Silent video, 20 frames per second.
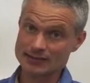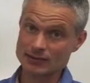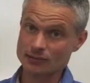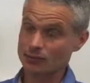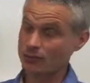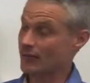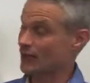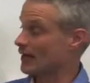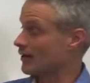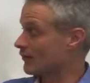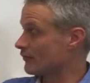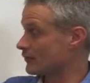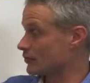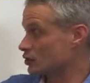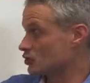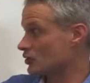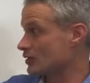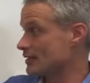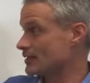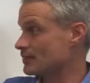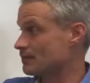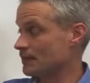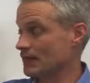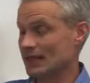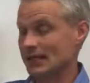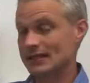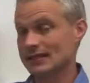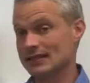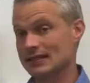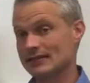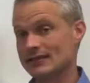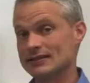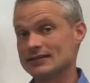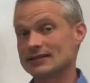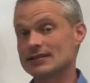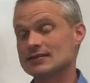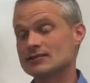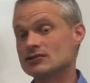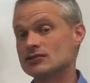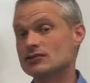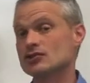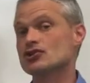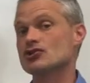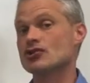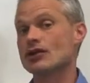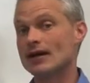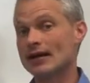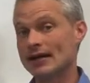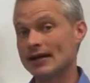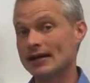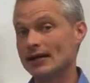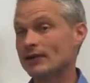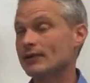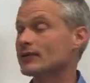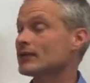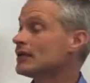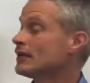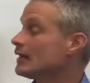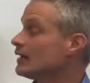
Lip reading: And without the trees being there, it tends to dry out.